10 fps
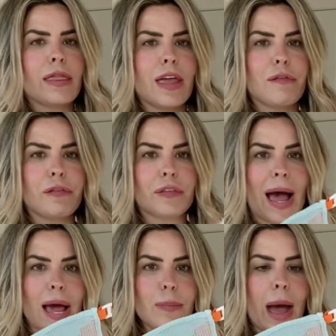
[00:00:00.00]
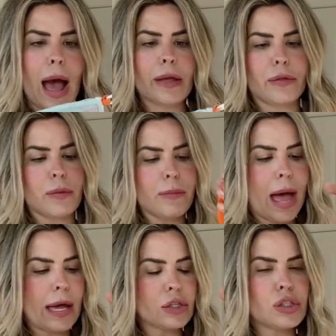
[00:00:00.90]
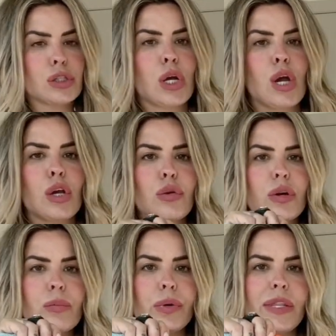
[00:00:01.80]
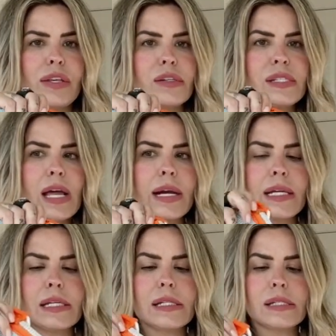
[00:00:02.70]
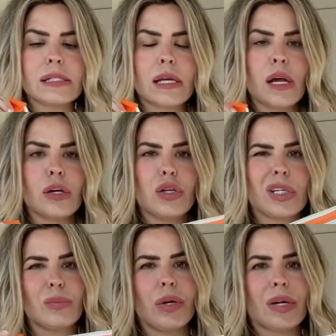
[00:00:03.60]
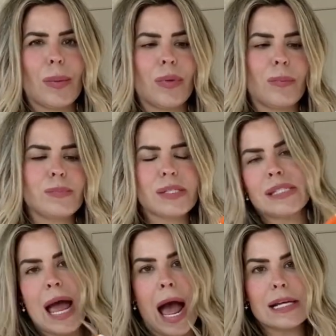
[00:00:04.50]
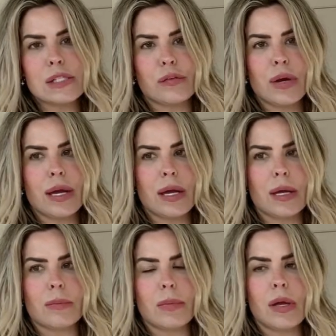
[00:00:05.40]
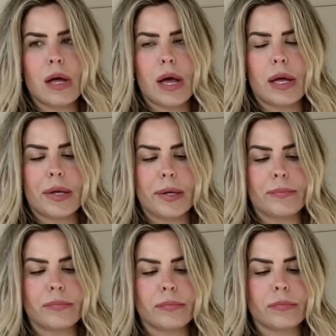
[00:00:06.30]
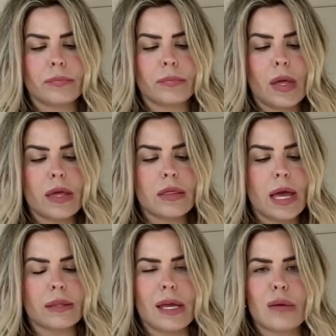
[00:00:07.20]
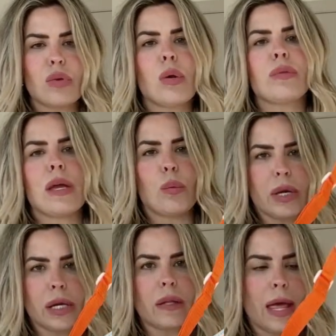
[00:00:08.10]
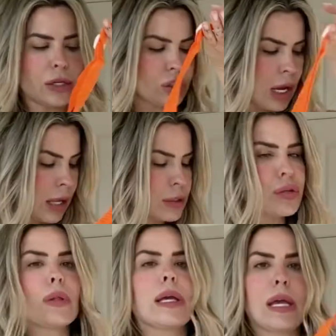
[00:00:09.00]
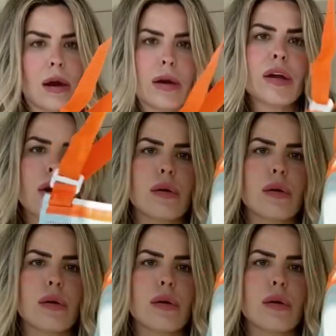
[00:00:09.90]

They flat pack, they're mesh. You can put their sunnies. You can put a couple snacks for him. And then like, you know, when they want to collect shells, you're like, carry your